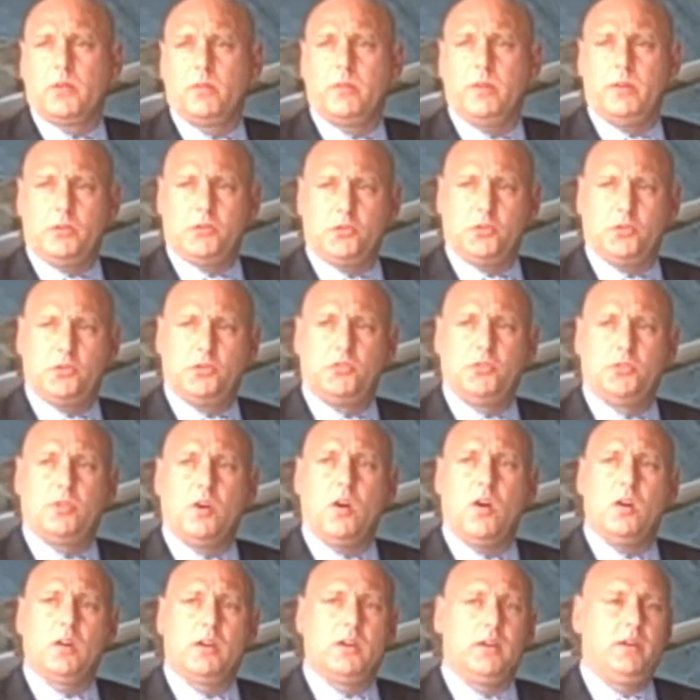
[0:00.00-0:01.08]
So there is a
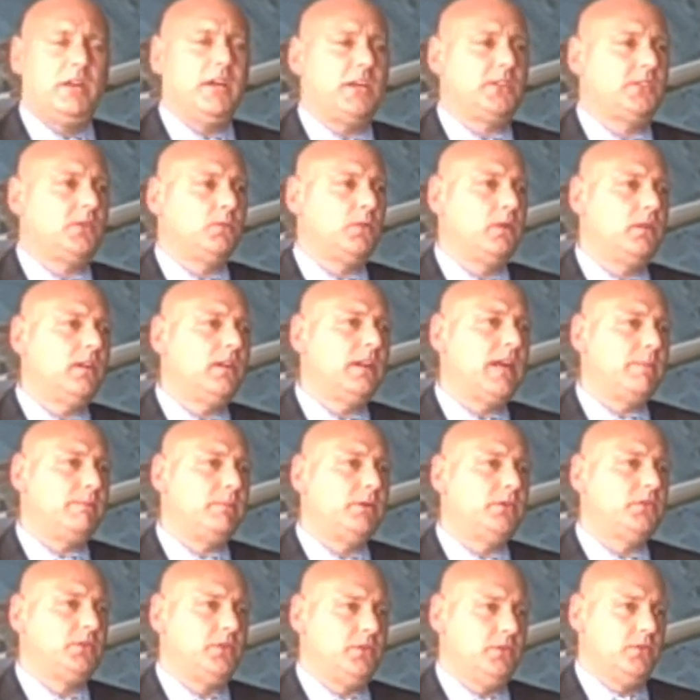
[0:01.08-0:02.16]
strong connection with the
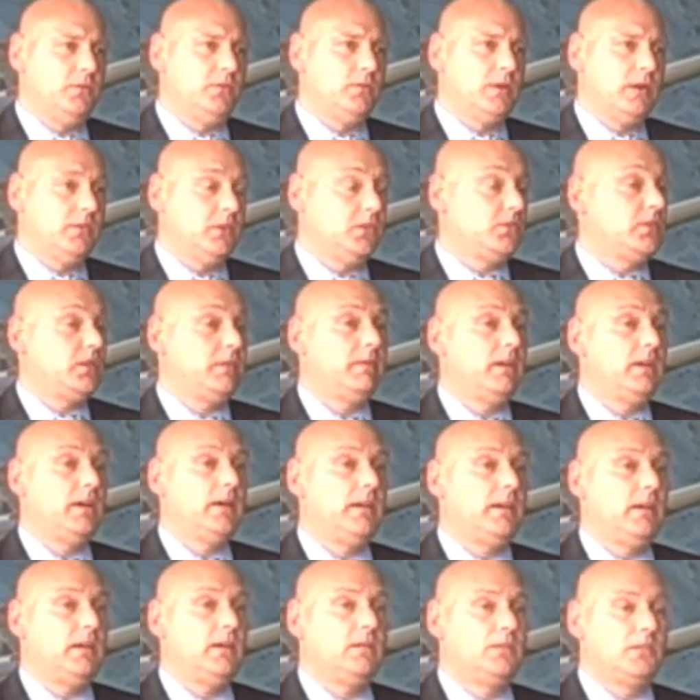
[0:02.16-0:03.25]
Leopard 2 and the
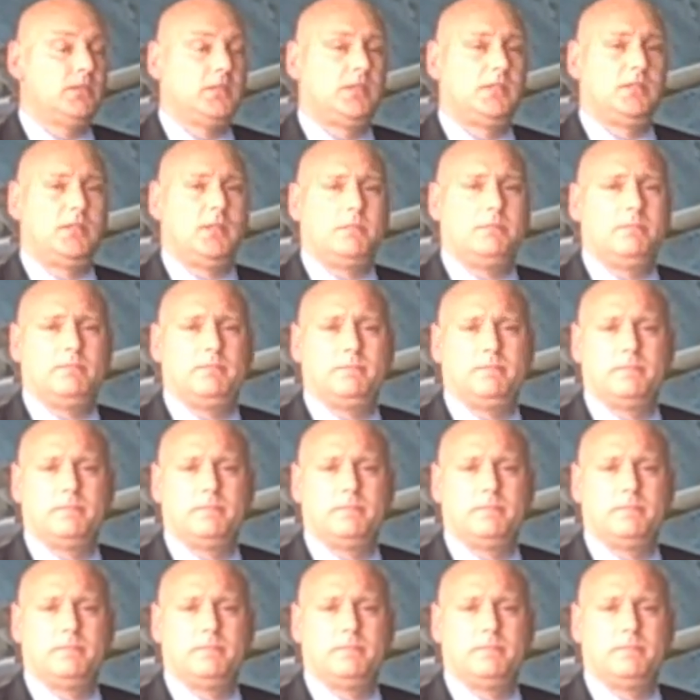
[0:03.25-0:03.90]
CV90 system.